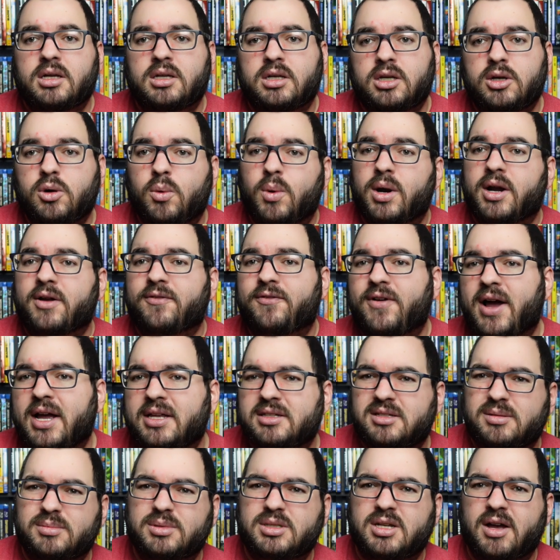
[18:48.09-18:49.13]
you want to
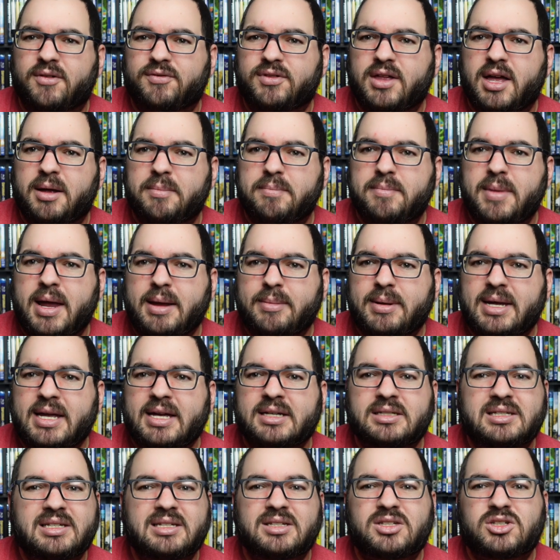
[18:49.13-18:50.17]
find some stuff that maybe
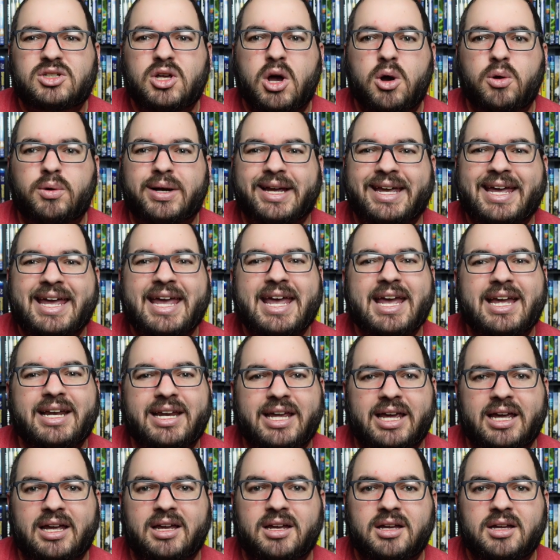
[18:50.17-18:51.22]
isn't so
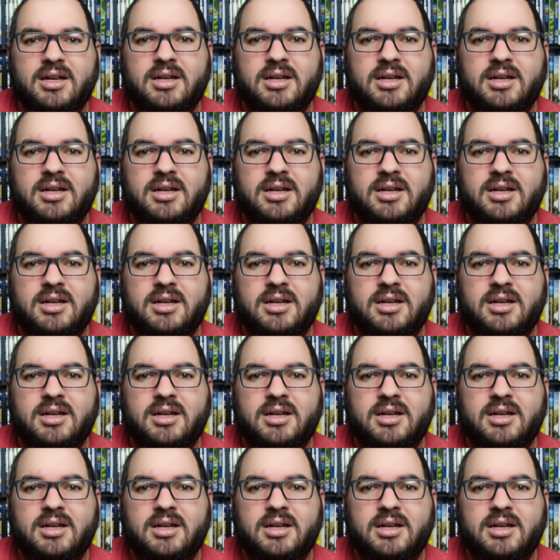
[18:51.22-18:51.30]
kiddie.